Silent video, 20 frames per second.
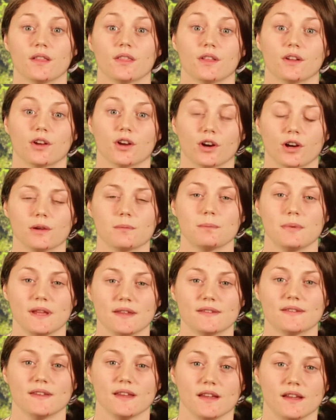The current
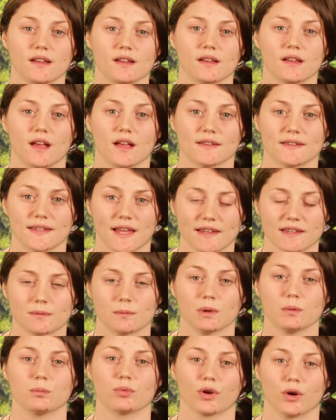BC
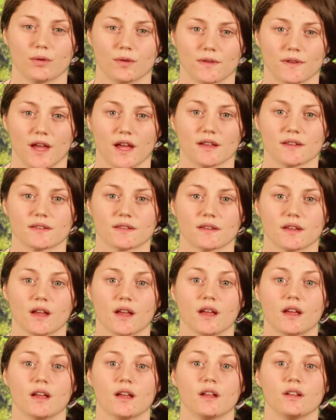assessment process
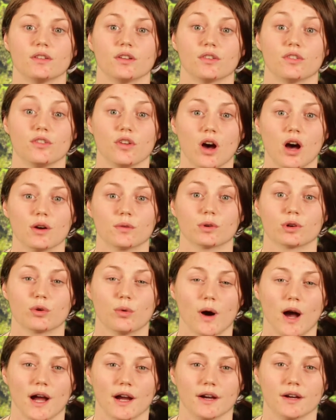does not
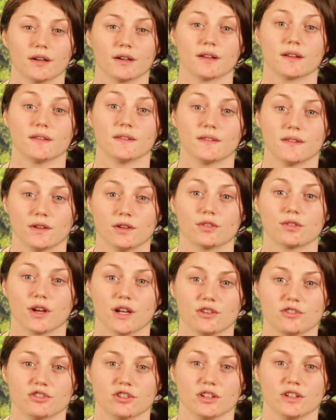require
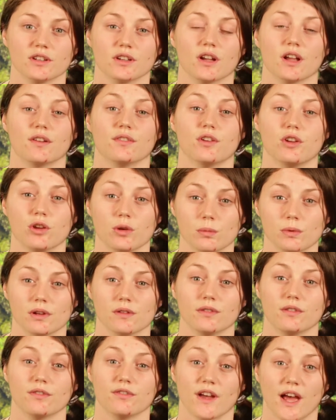consideration of
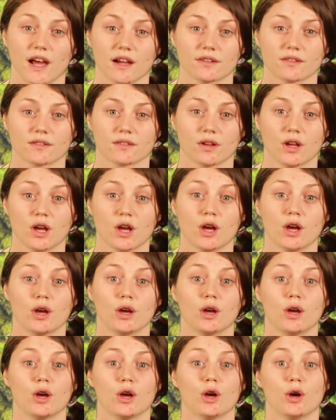cumulative effects,
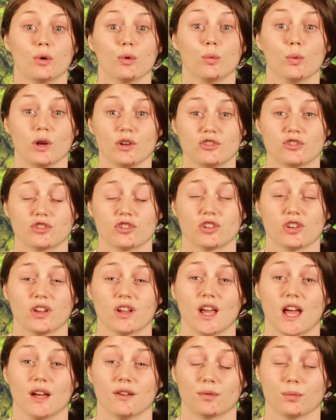which,
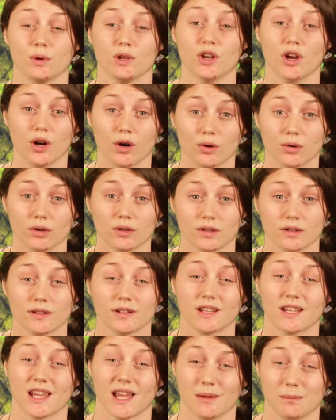as we know,
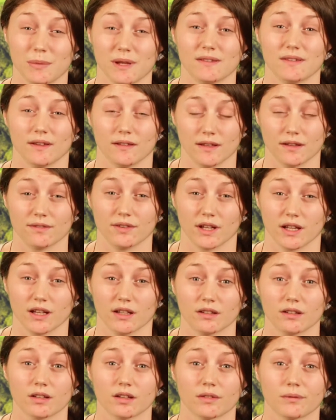can be
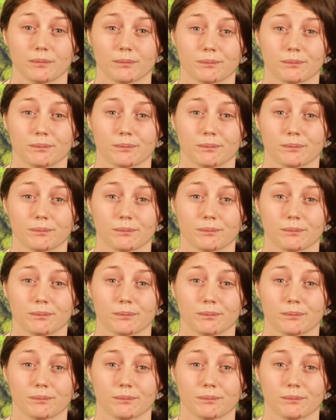significant.